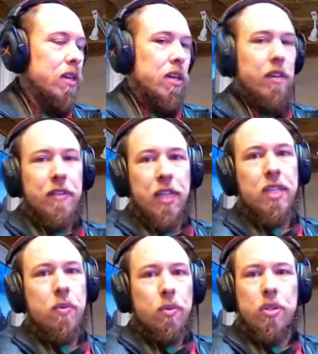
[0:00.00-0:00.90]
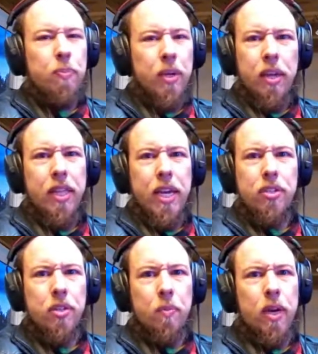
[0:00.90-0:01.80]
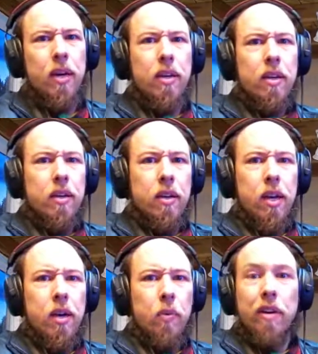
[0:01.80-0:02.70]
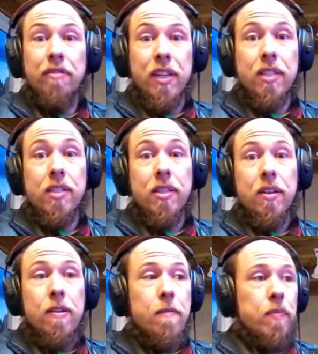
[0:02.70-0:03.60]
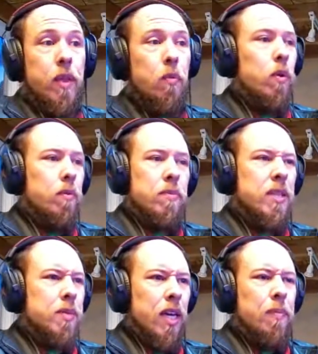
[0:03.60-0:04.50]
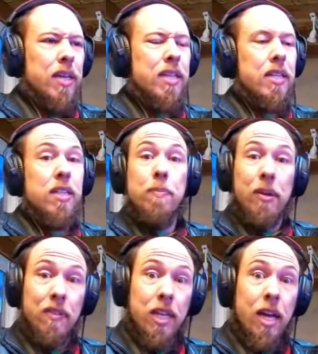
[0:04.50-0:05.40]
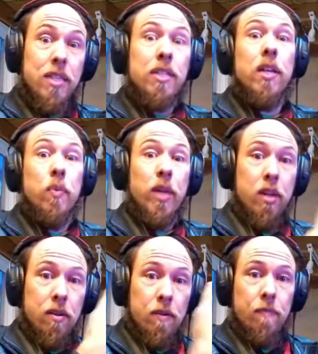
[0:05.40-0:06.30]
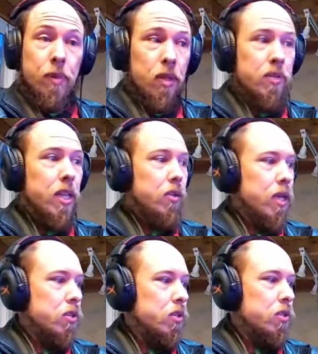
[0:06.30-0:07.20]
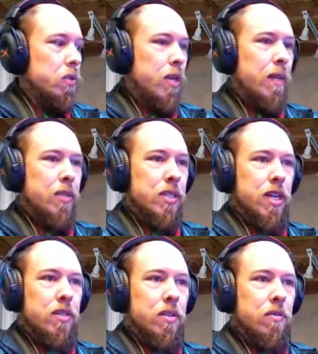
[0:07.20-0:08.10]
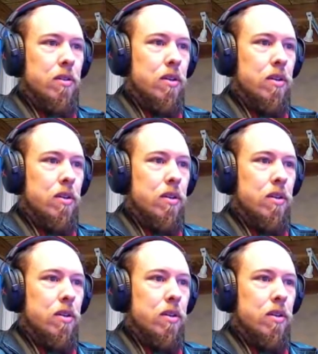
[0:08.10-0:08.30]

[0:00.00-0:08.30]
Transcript: And if it doesn't, we'll just put it on the edge somewhere where it fits and where it seems like it makes sense. But if it does, then we can use that location. We'll show you what happens next. So